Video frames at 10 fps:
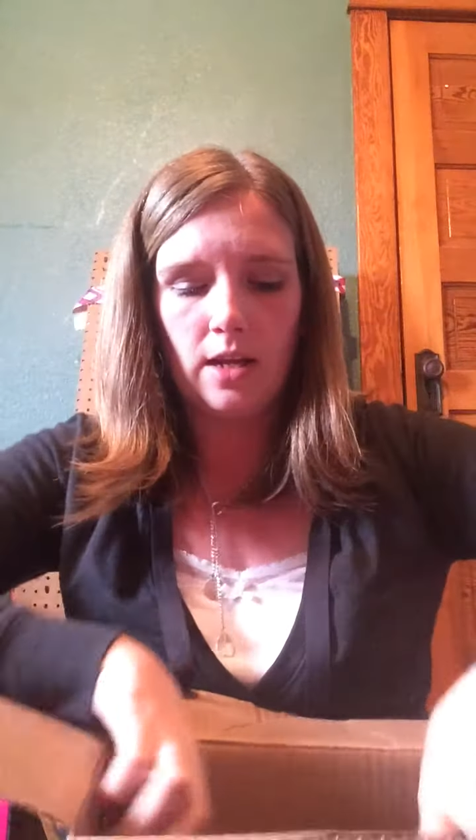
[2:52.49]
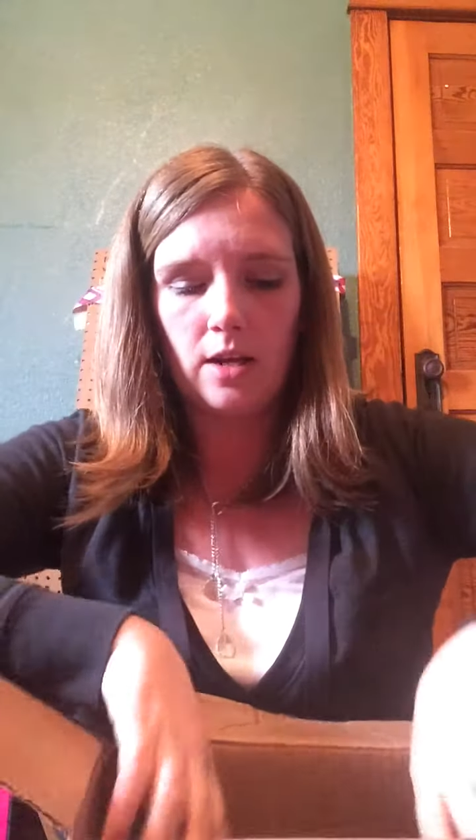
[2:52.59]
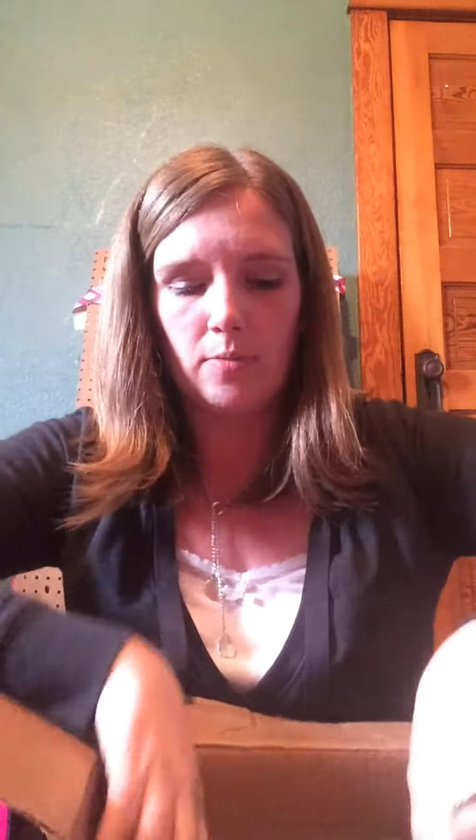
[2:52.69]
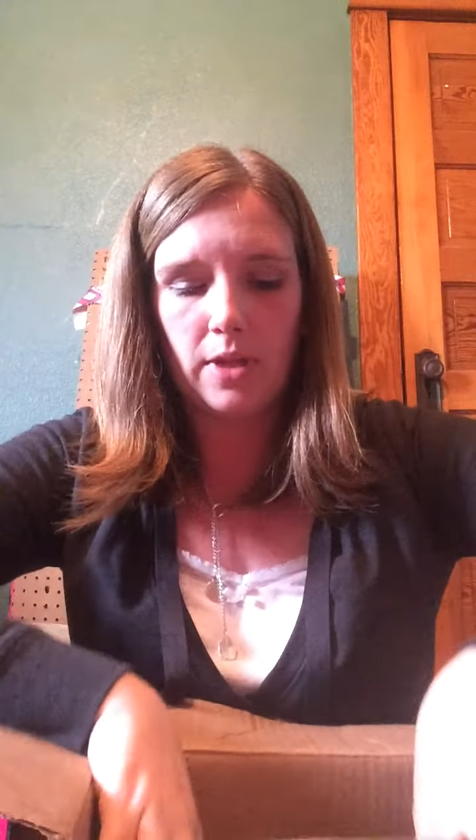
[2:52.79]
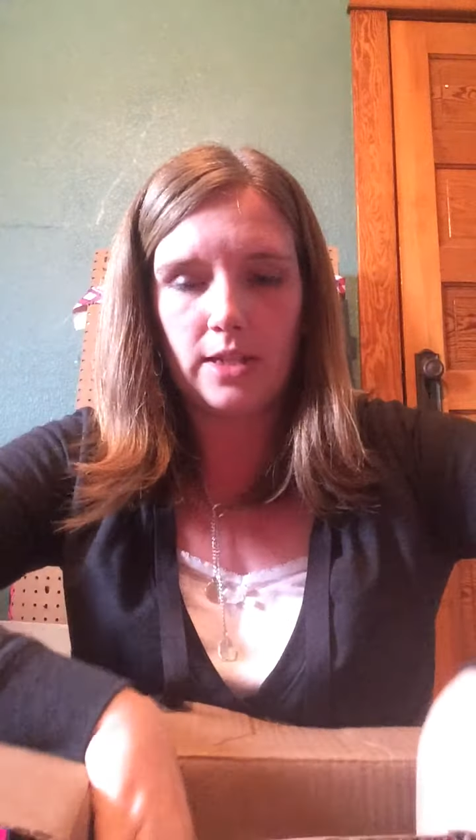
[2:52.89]

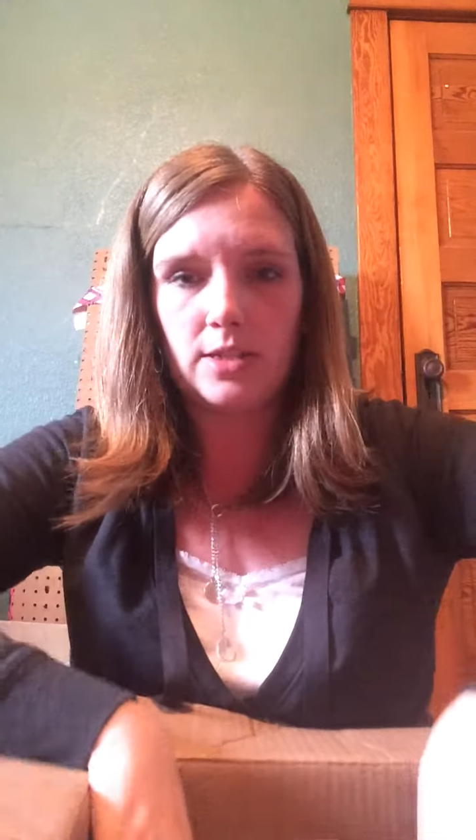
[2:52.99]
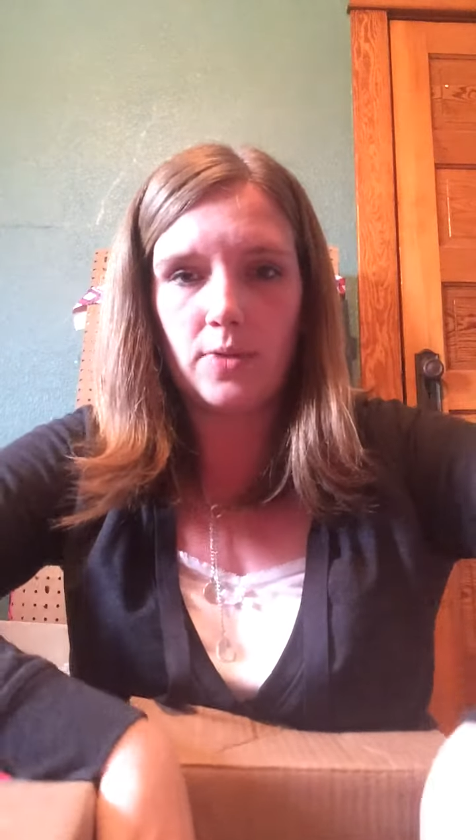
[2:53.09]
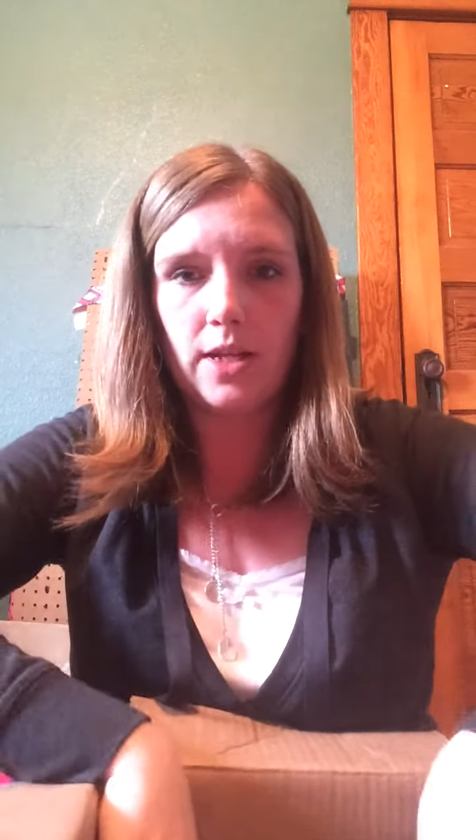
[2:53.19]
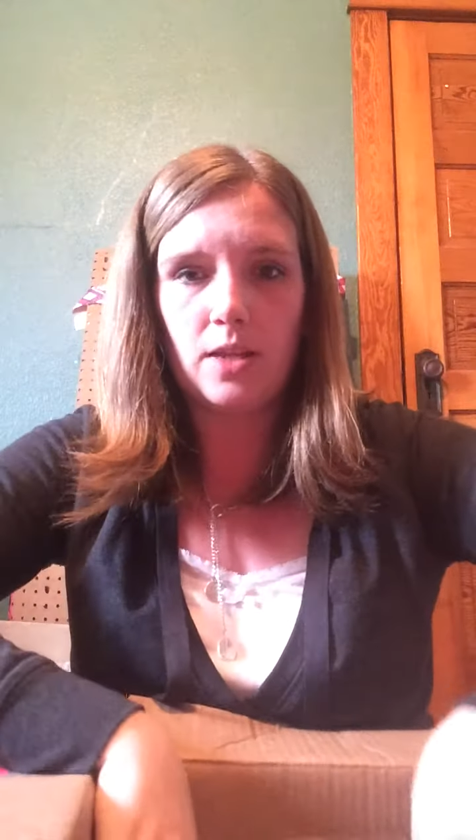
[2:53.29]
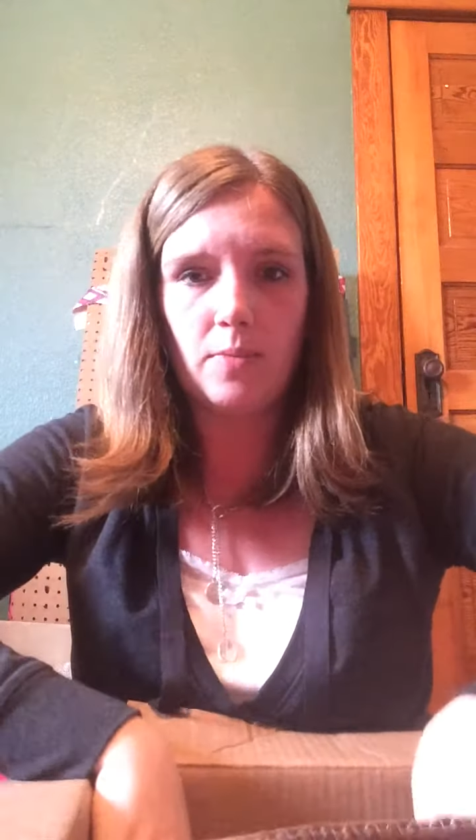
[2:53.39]
and I'll place
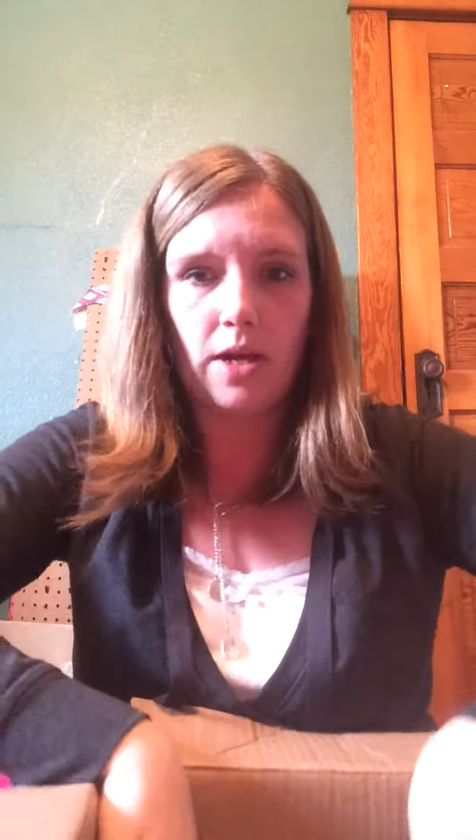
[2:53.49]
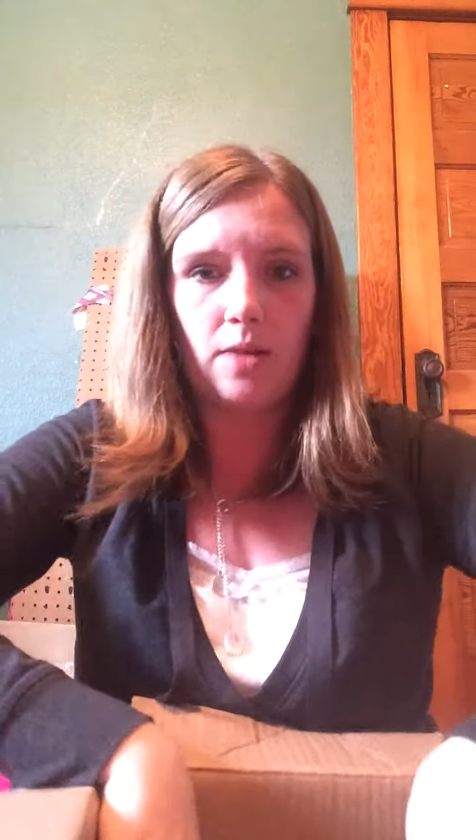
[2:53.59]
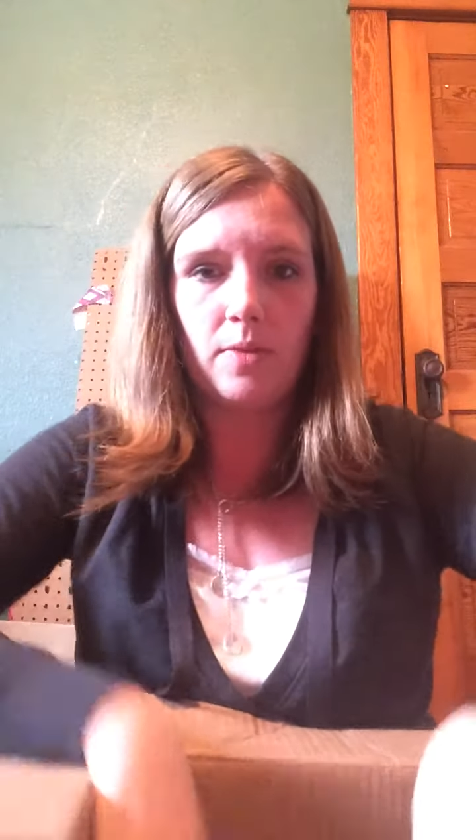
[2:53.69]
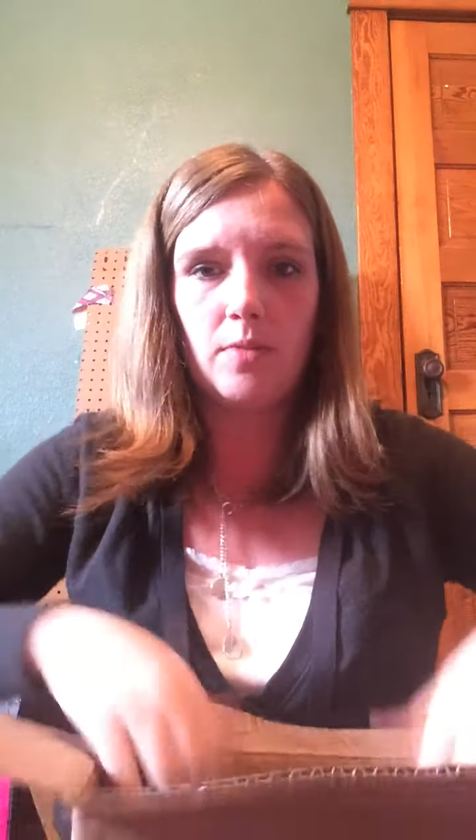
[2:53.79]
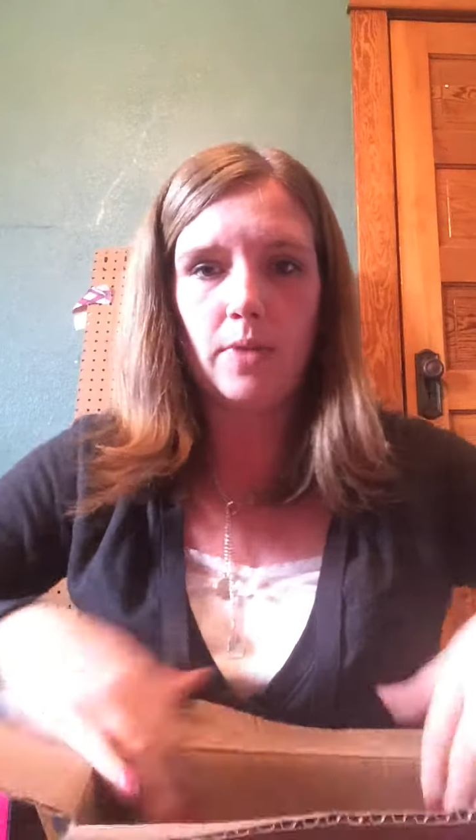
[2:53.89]
one at the bottom of the